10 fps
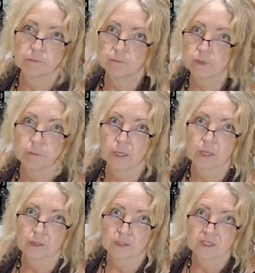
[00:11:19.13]
something
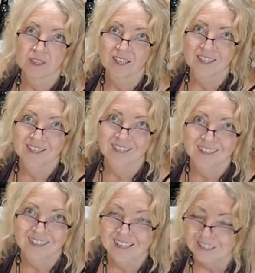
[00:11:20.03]
else.
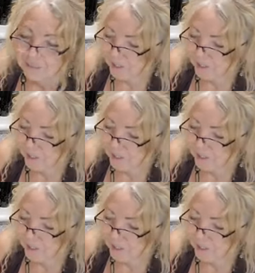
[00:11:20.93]
It's been